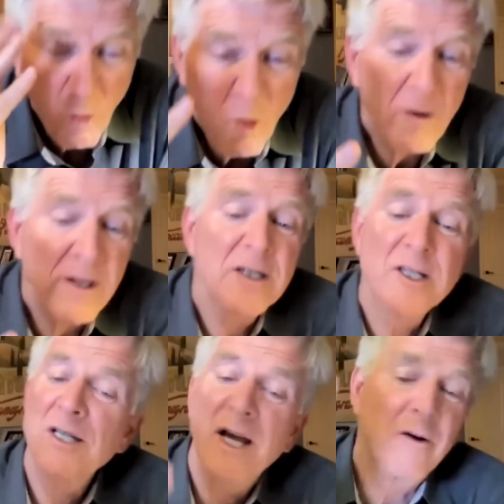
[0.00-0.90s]
or you
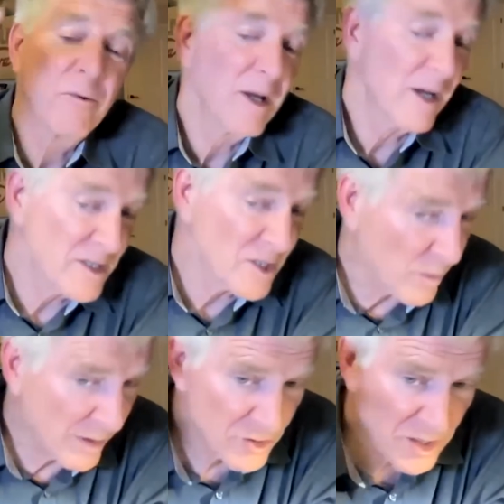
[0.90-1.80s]
just got to realize the
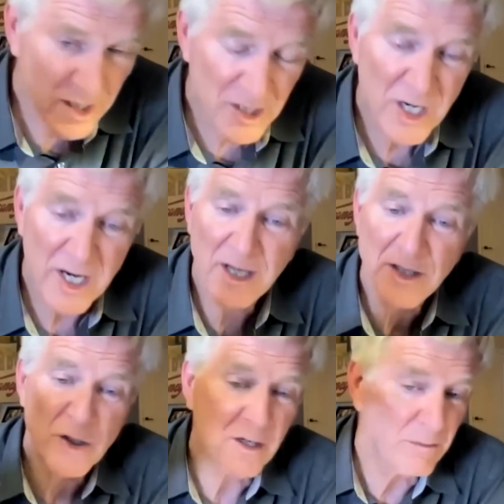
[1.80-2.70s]
weather's going to
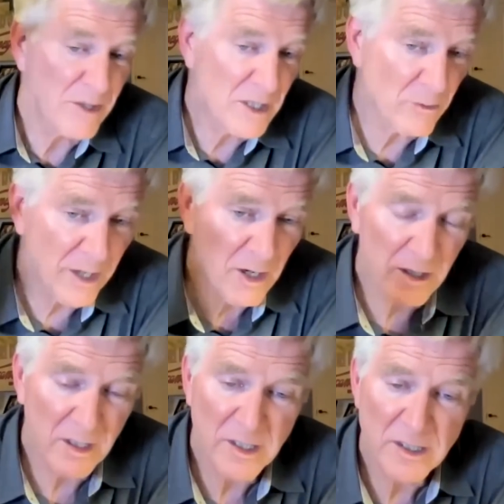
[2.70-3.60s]
change. You're going to be there
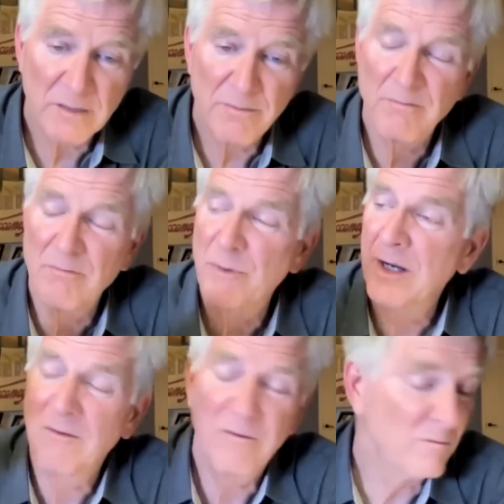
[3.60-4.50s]
regardless.
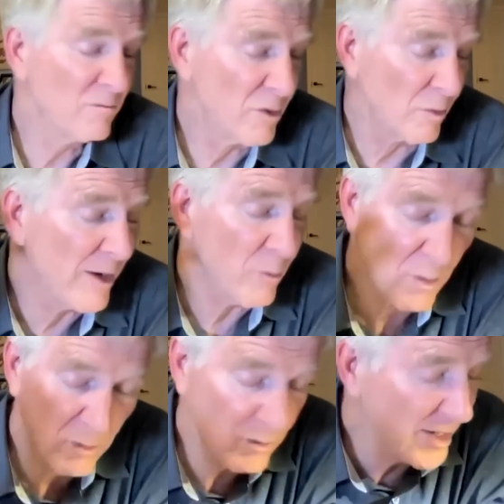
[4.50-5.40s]
Bring the right
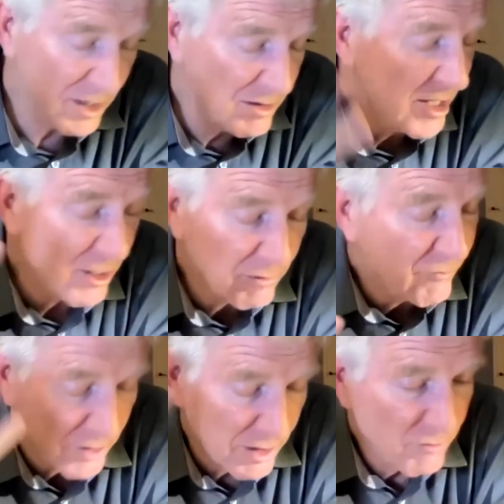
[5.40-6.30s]
right gear
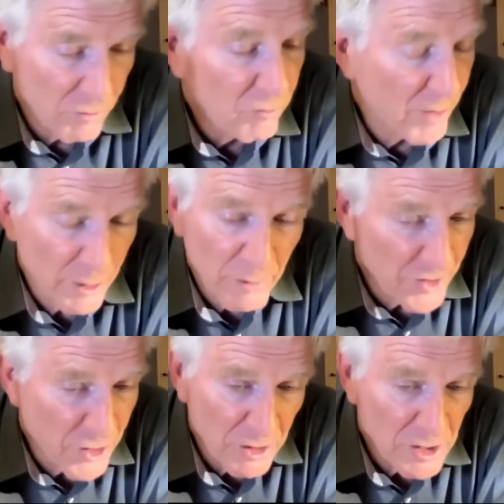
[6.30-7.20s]
for the weather if
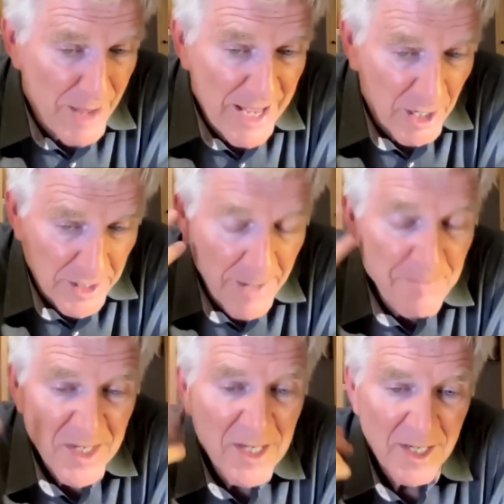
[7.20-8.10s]
it turns bad on you,
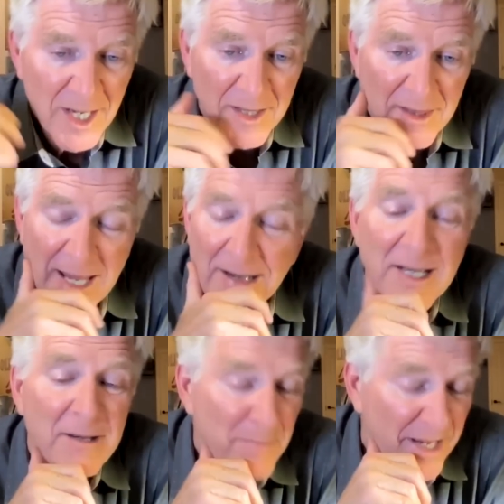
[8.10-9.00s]
and then
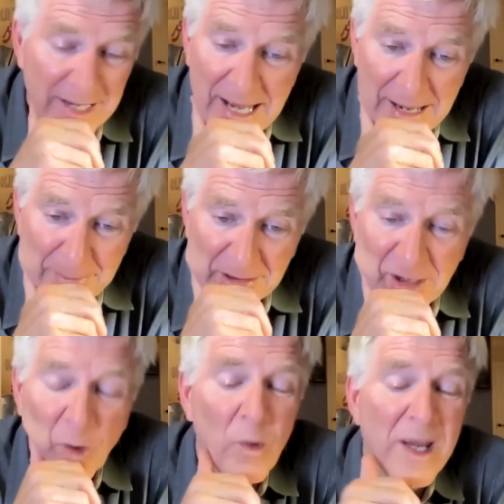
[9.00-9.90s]
make it happen.
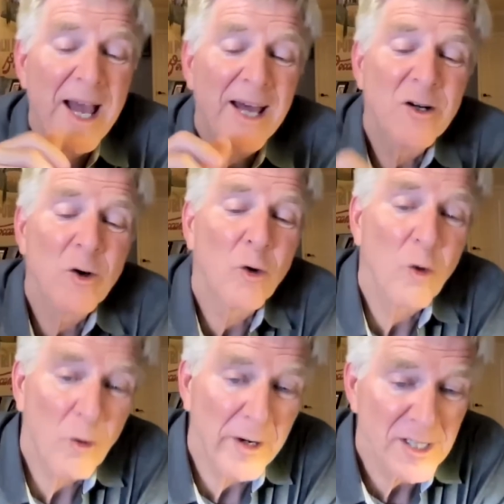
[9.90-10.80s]
We had
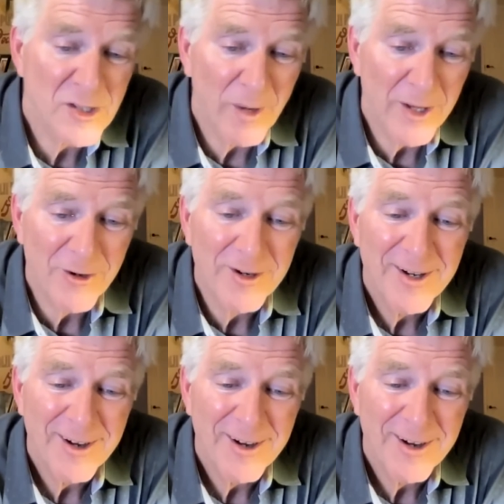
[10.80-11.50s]
glorious weather